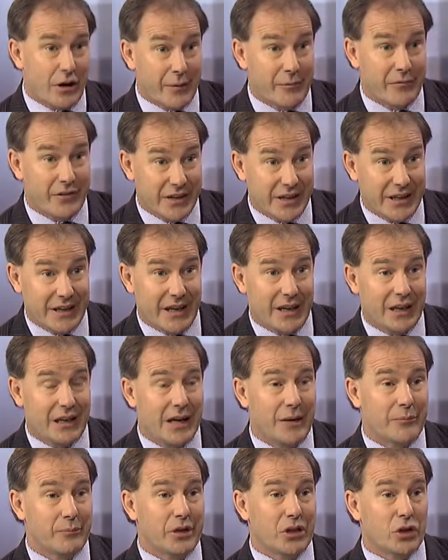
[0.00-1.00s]
up there,
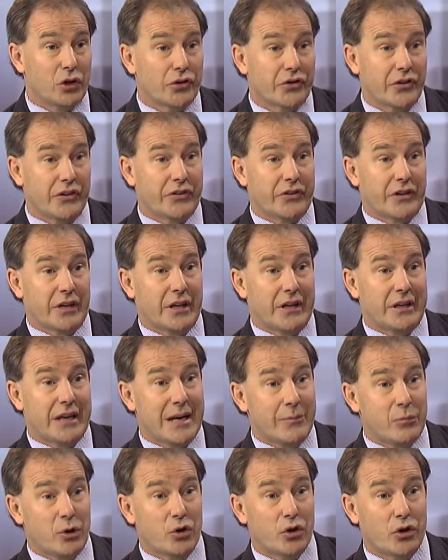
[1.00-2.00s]
um, because it's a
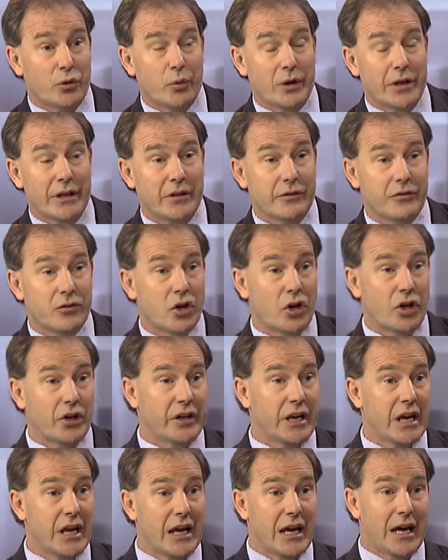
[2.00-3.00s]
neighbourhood where you've
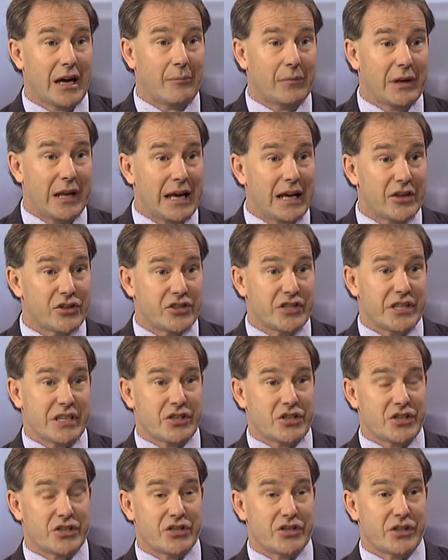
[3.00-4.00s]
got um, large
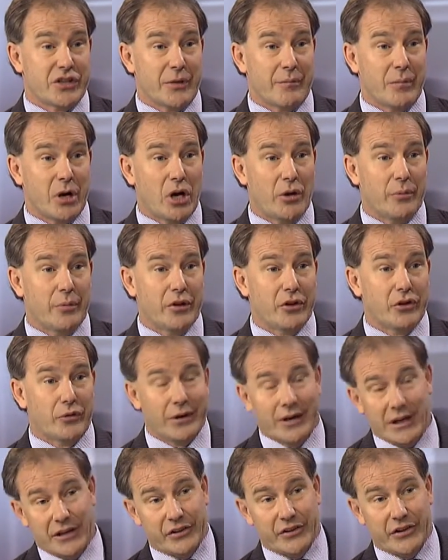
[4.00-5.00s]
sections at the moment, the
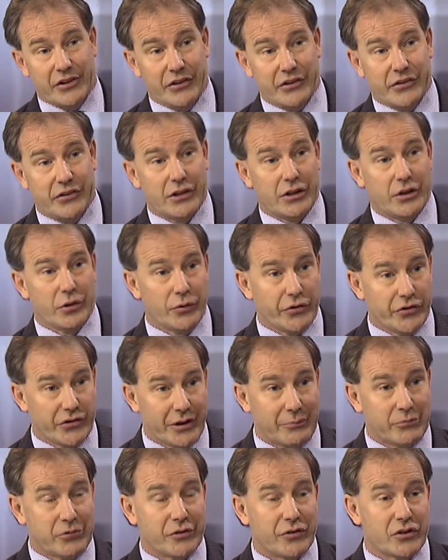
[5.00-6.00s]
reality is, you know,
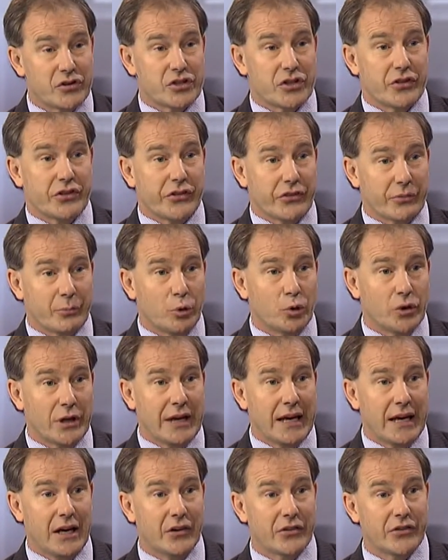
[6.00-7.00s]
subdivisions,
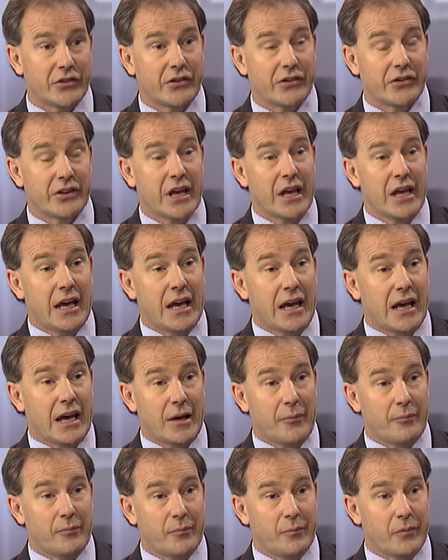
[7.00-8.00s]
smaller houses,
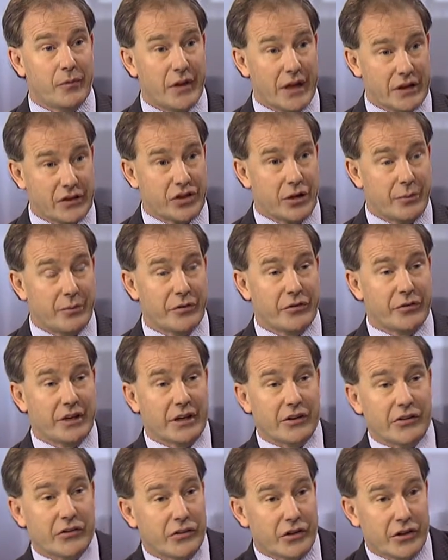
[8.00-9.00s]
um, that type of
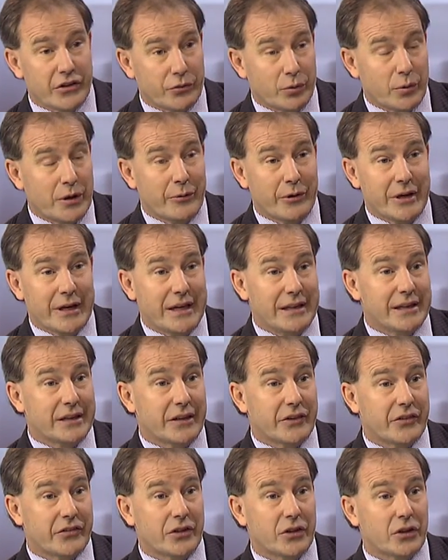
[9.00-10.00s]
thing is, is where we're
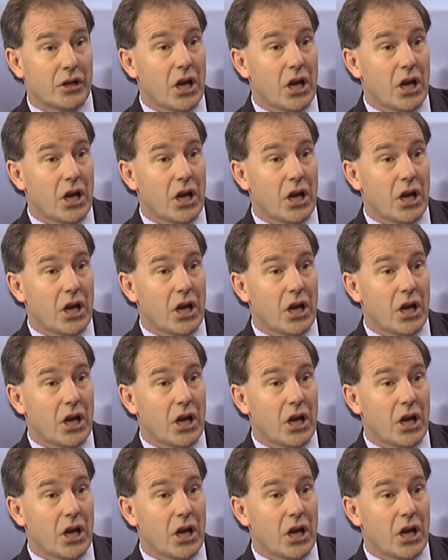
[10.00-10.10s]
heading. so,